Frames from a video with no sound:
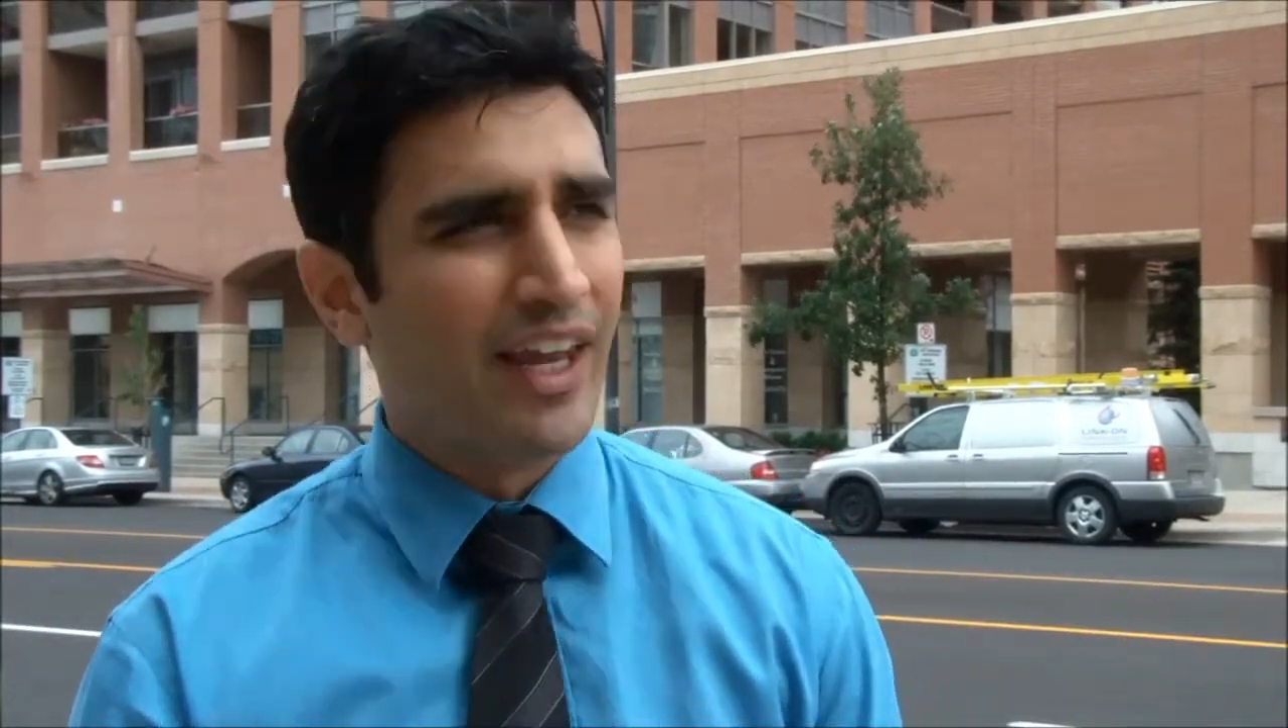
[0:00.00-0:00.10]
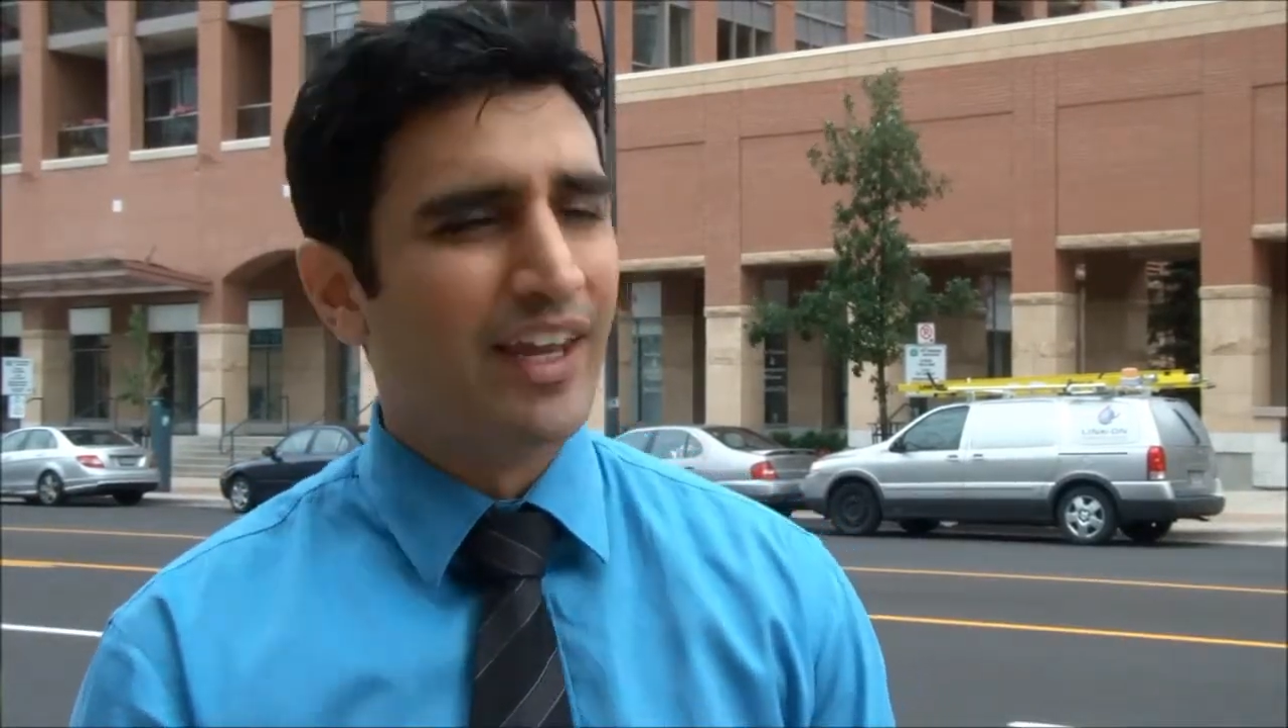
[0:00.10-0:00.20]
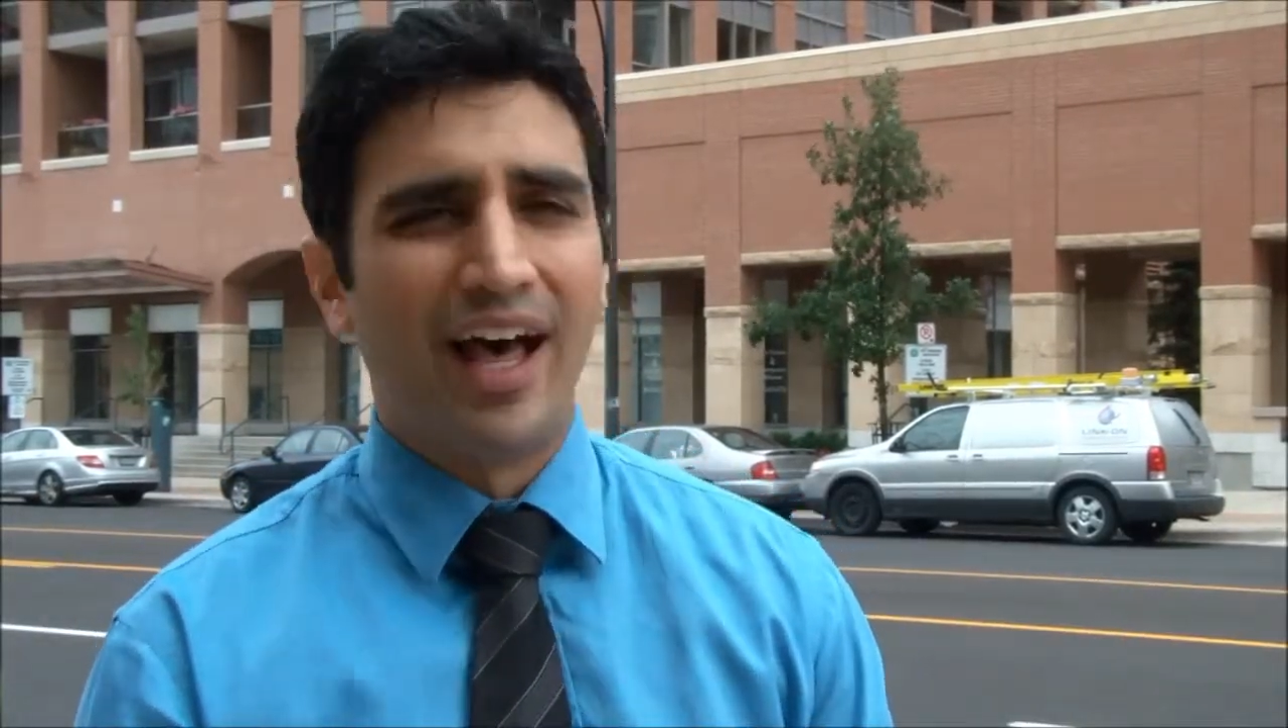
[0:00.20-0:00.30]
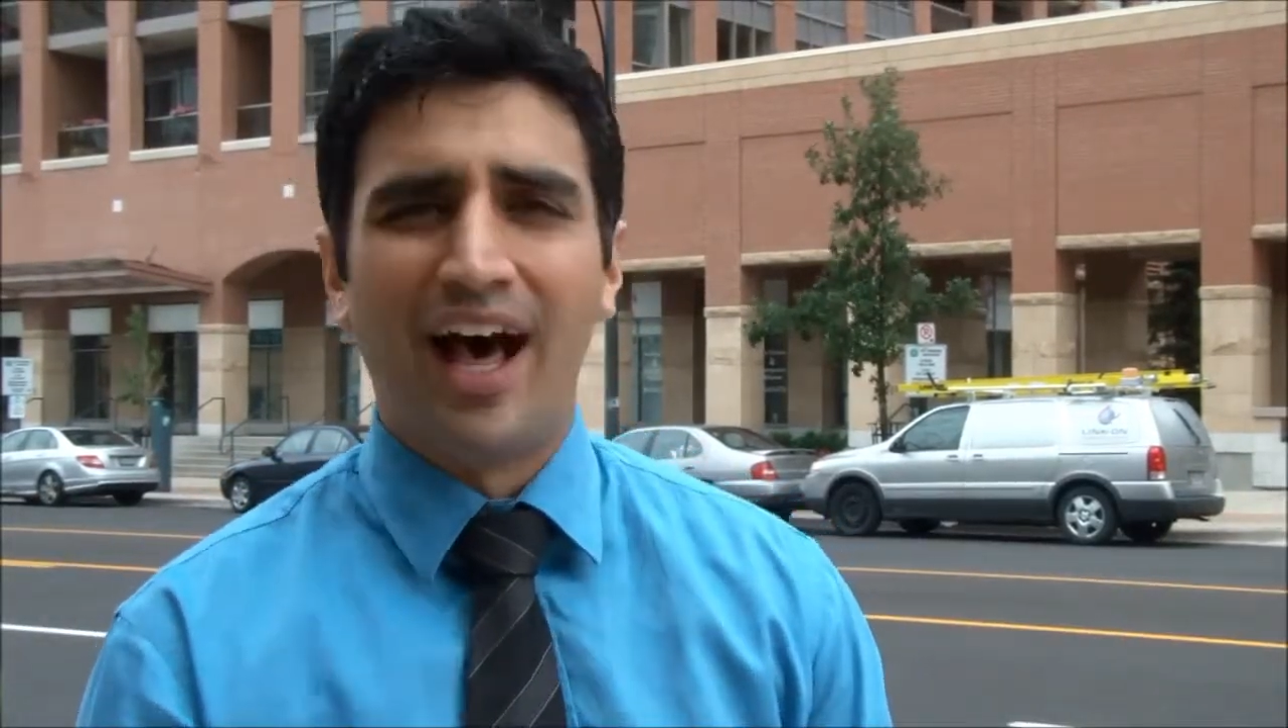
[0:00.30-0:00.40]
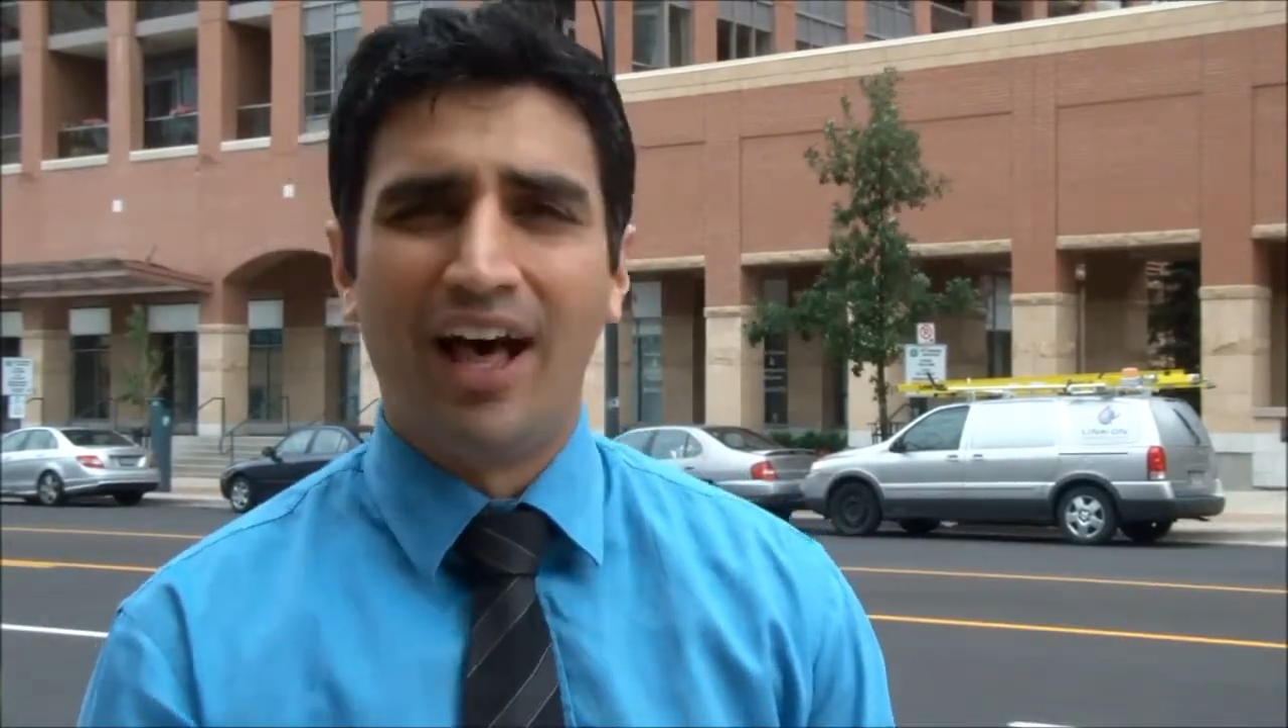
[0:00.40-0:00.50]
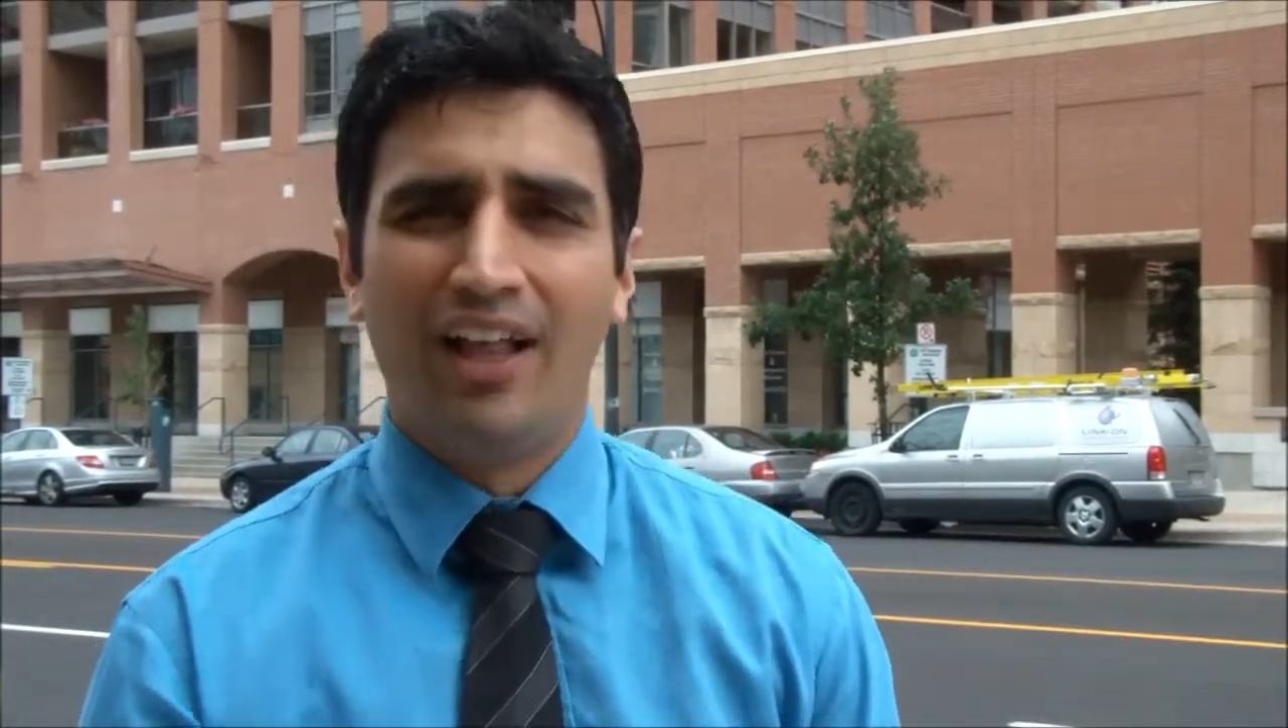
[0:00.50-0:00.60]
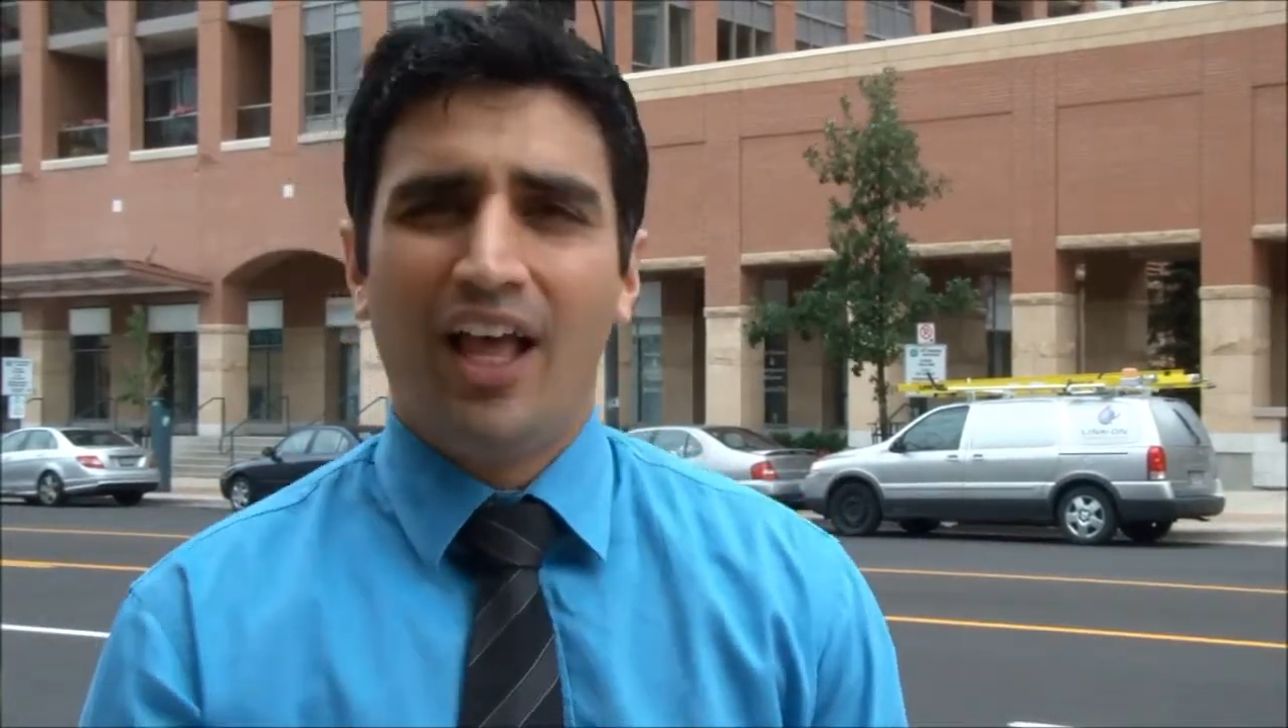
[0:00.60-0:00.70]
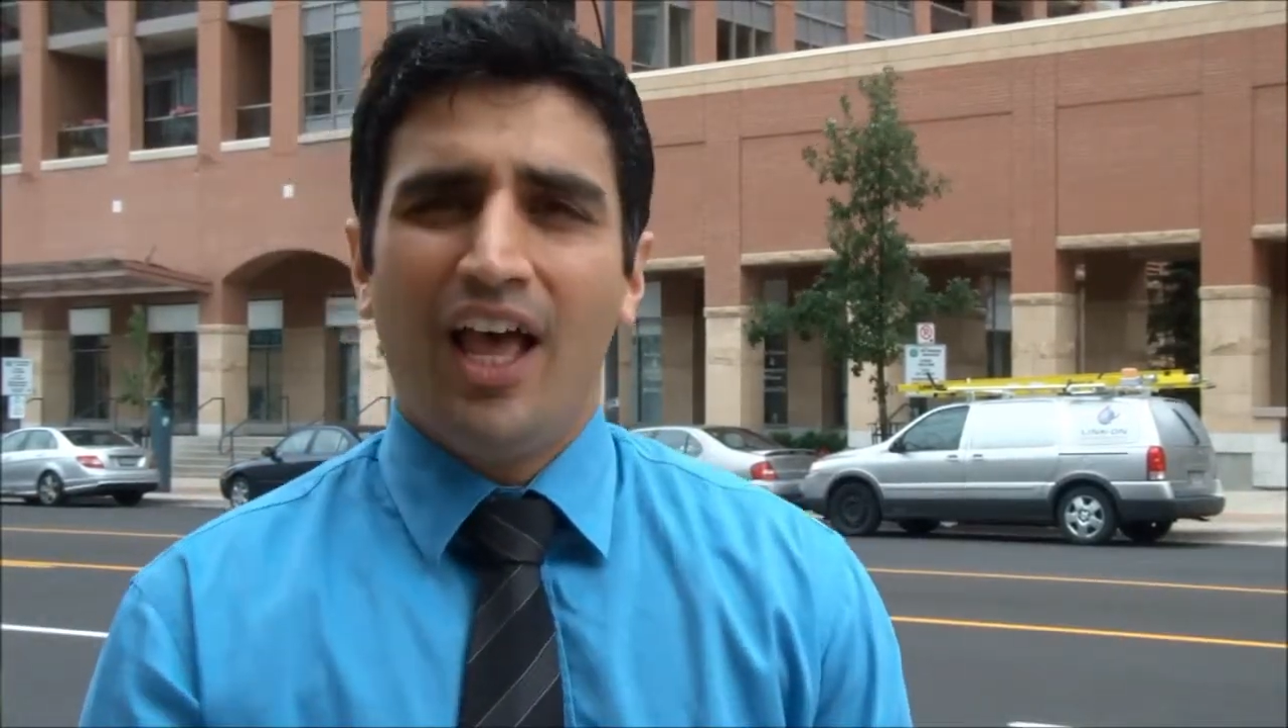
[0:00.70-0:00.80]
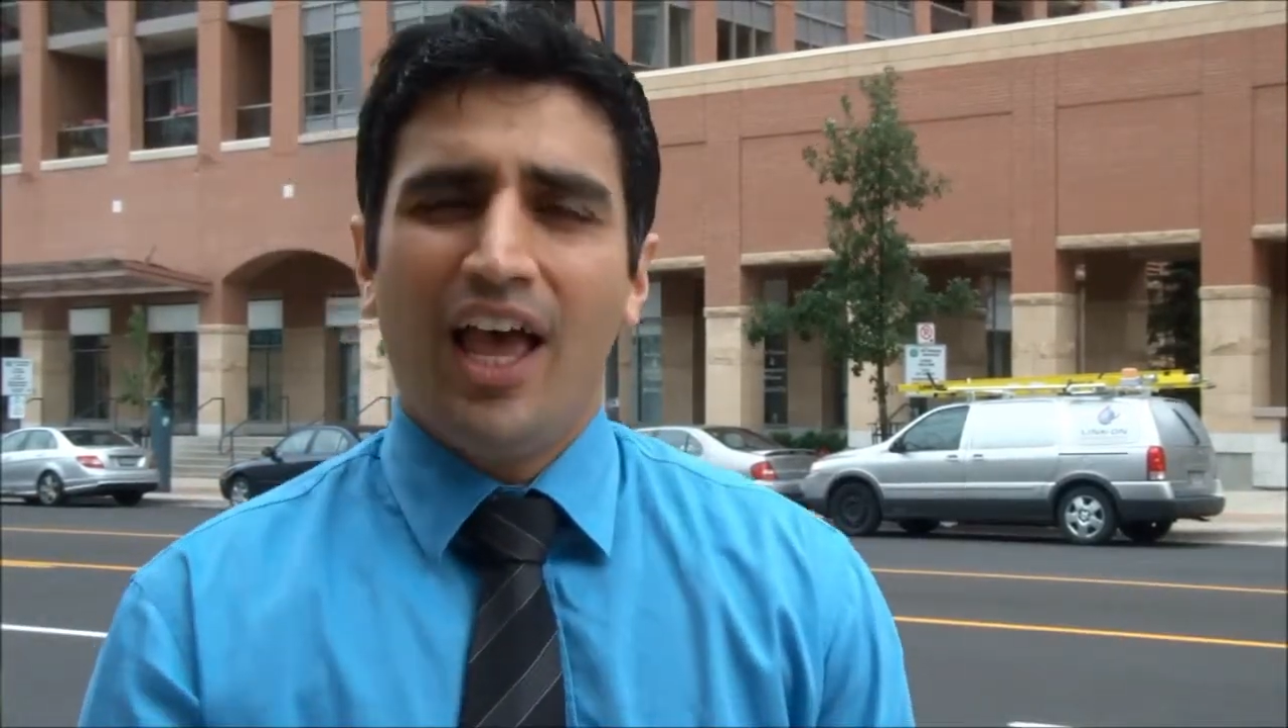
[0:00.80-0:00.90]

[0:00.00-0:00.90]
and uh,